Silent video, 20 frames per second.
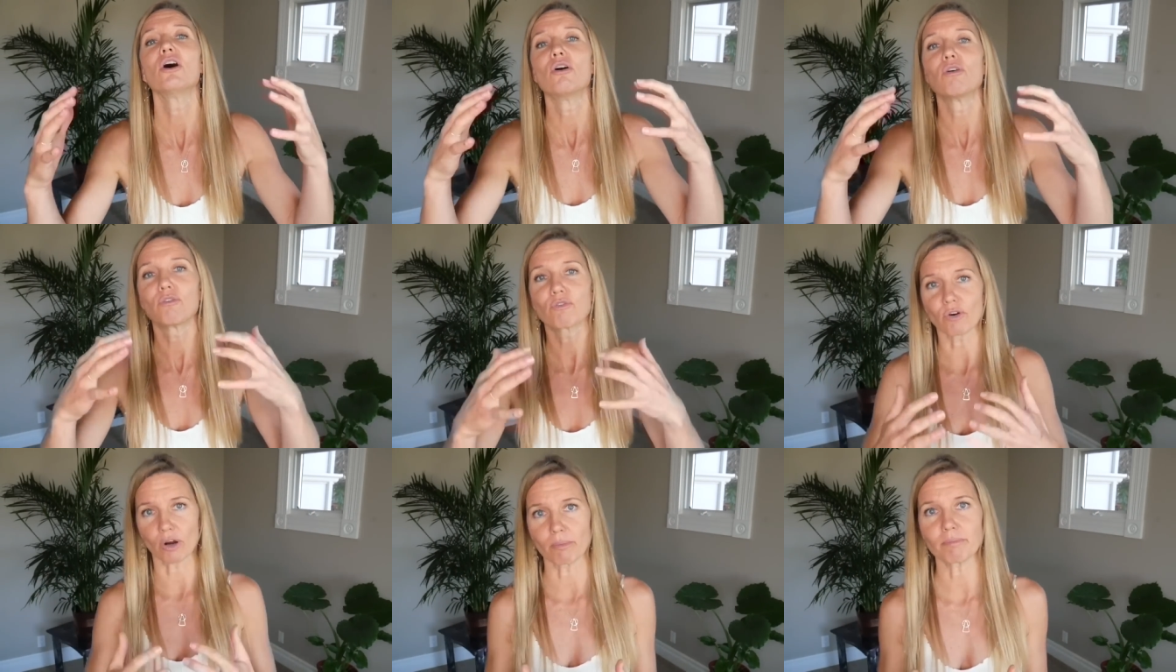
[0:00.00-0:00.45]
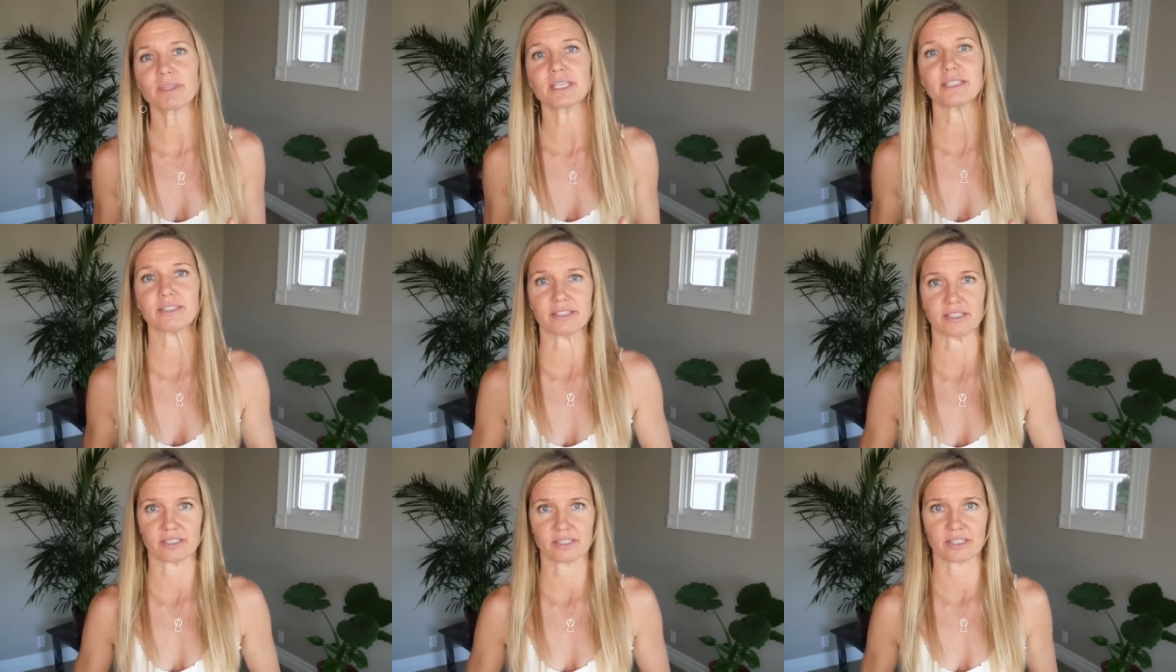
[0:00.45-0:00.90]
from
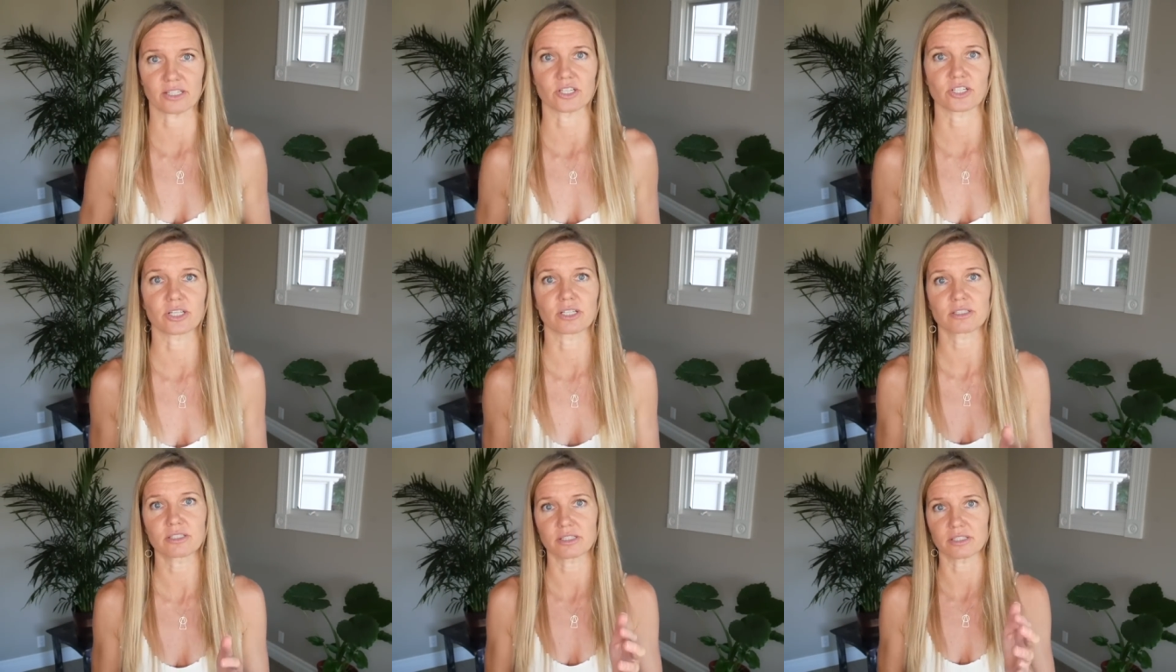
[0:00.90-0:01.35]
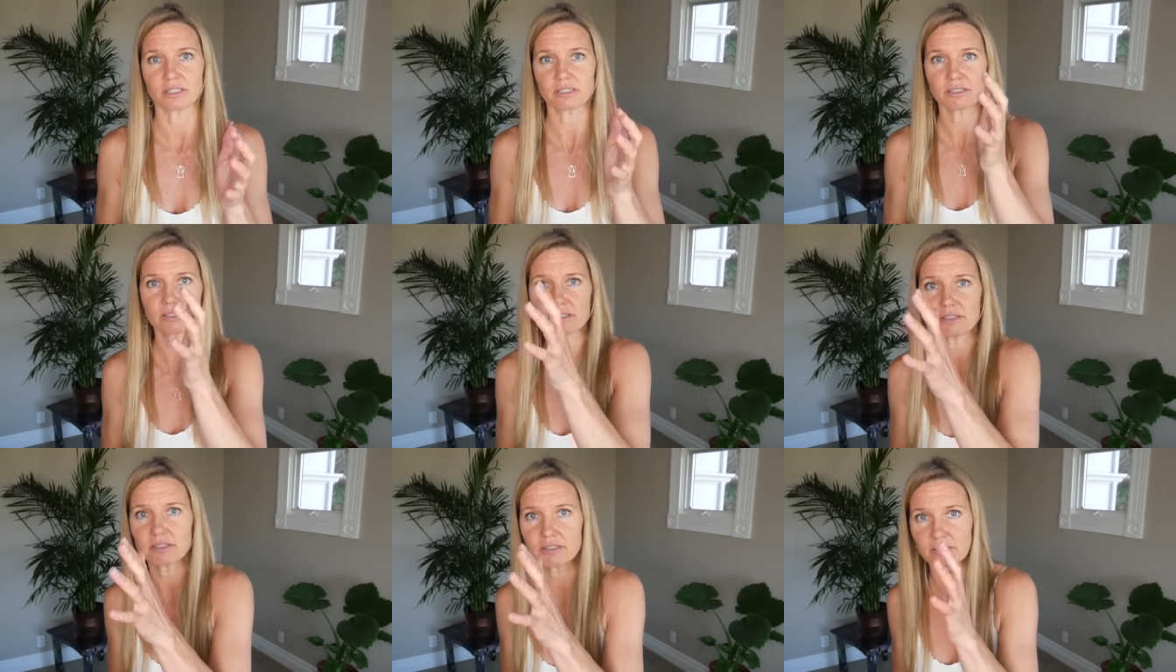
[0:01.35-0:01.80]
these decisions.
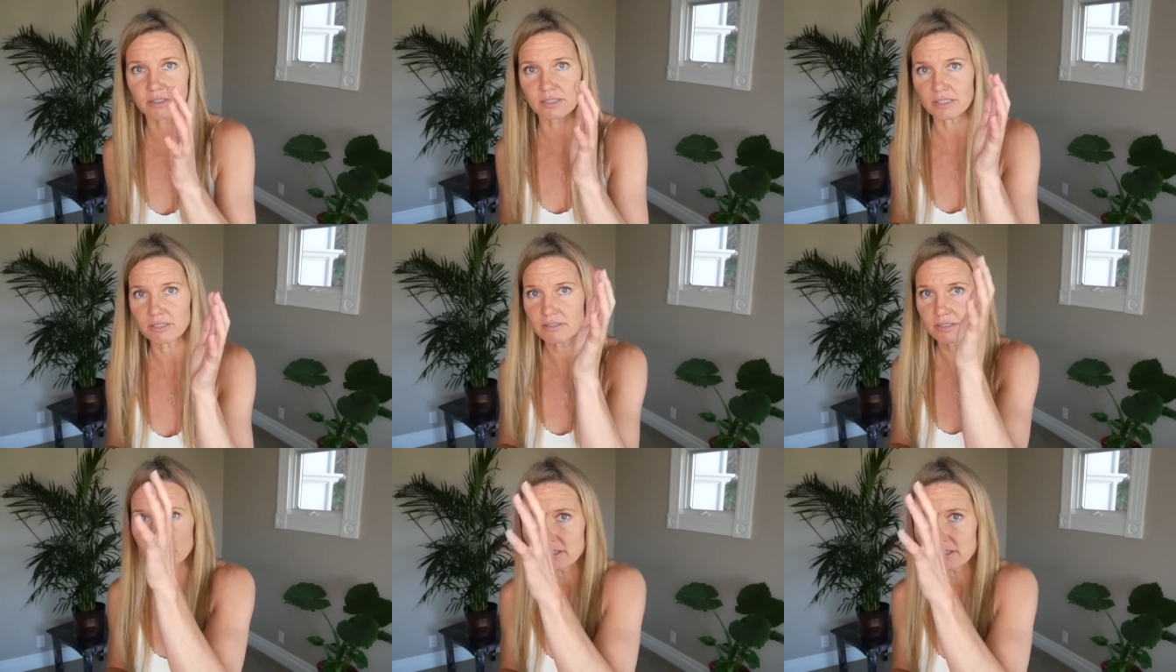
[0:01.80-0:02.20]
This is this